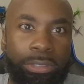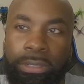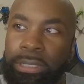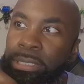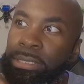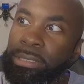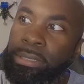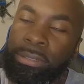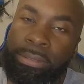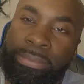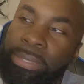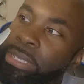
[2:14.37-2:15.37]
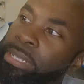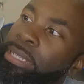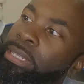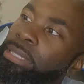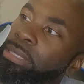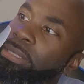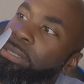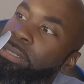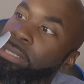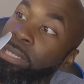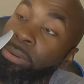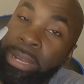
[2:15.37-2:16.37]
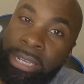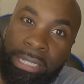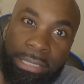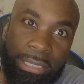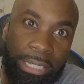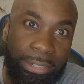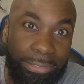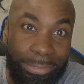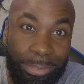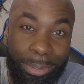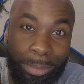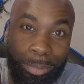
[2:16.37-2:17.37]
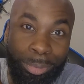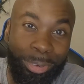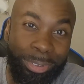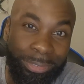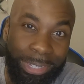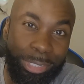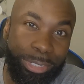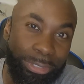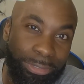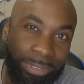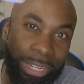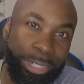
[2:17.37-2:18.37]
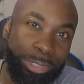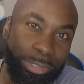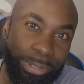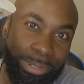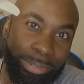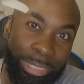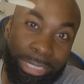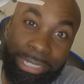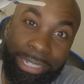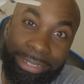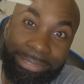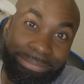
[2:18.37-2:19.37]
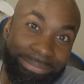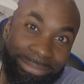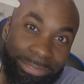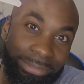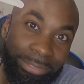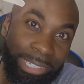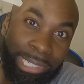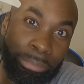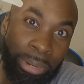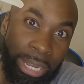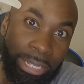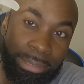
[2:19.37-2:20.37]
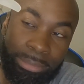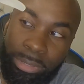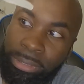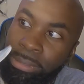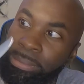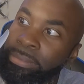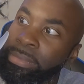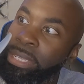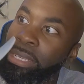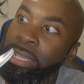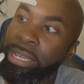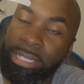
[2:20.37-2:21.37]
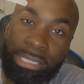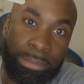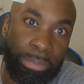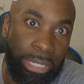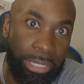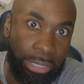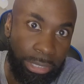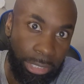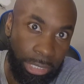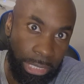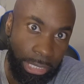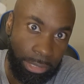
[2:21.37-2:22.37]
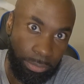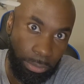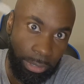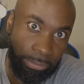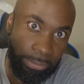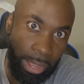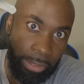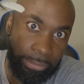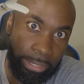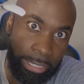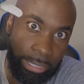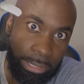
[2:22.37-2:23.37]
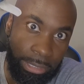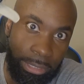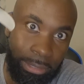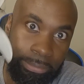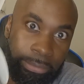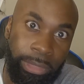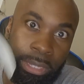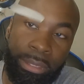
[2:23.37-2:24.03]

electronics, so DYS F4 Pro V2 flight controller, which you can't really buy anymore, and SpeedX GS45 ESC.